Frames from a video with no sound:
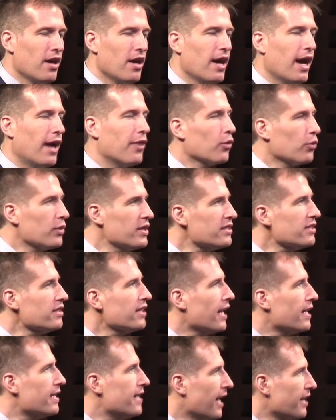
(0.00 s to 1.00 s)
And the reason
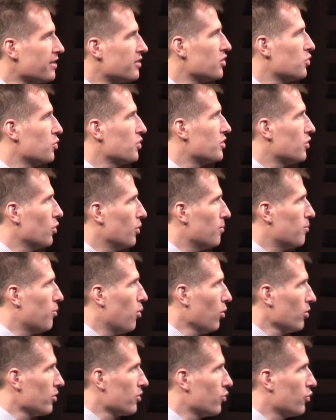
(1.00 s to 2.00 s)
that nexus was so
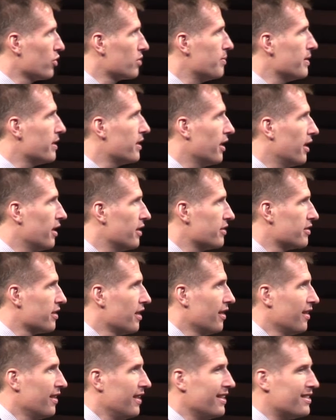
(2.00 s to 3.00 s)
important was because
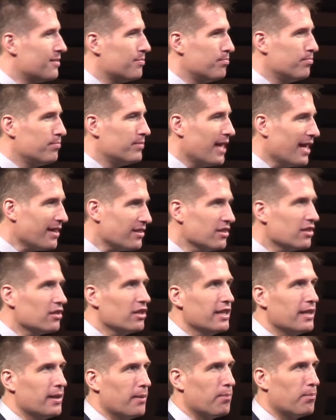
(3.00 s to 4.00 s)
it's
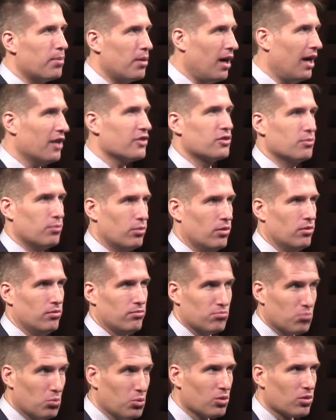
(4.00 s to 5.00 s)
technically impossible,
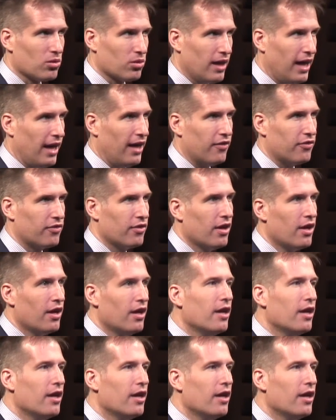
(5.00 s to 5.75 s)
more or less,